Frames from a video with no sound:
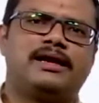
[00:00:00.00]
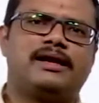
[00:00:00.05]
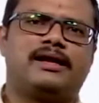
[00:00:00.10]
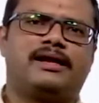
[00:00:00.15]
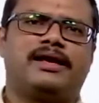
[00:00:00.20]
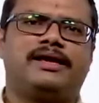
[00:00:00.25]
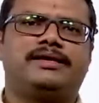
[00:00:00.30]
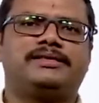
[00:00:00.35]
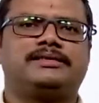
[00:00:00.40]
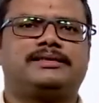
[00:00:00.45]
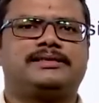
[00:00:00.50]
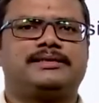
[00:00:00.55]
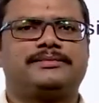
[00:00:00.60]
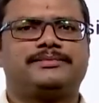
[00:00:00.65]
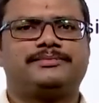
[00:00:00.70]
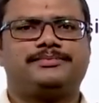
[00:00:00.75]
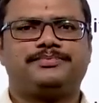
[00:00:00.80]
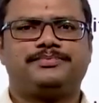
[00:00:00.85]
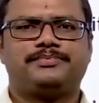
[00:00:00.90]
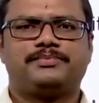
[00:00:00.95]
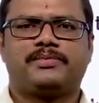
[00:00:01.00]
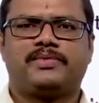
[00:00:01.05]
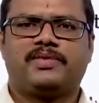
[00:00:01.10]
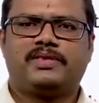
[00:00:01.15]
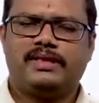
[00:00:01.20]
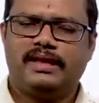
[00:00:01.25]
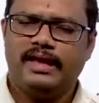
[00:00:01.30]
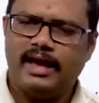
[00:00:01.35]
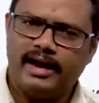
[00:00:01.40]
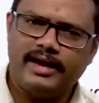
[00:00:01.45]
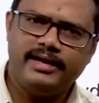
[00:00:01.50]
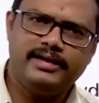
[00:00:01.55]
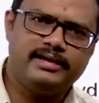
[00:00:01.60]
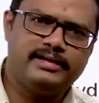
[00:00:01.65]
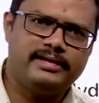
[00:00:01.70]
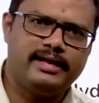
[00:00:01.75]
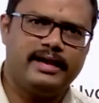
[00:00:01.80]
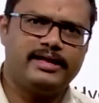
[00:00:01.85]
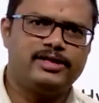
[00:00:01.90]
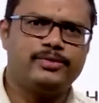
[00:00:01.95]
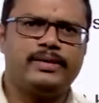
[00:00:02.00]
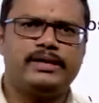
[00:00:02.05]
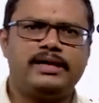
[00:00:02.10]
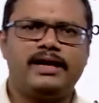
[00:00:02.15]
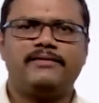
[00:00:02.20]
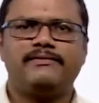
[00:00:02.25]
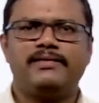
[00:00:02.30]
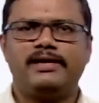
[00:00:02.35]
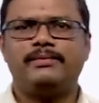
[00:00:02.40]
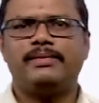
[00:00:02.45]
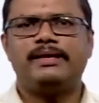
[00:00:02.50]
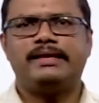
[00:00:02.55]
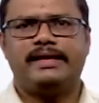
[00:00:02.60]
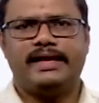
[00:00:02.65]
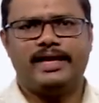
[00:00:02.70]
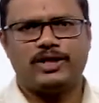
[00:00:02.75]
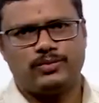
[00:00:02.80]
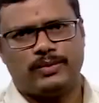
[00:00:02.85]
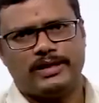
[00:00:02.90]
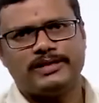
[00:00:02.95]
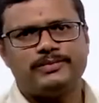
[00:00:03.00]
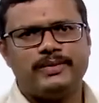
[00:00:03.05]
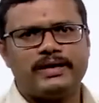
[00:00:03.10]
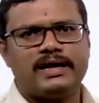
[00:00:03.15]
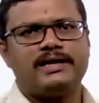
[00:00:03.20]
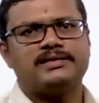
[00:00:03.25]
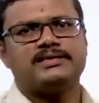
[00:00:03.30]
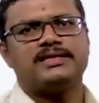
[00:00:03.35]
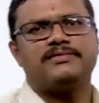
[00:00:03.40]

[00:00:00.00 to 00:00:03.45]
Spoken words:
are arranged? The arrangement of element takes place because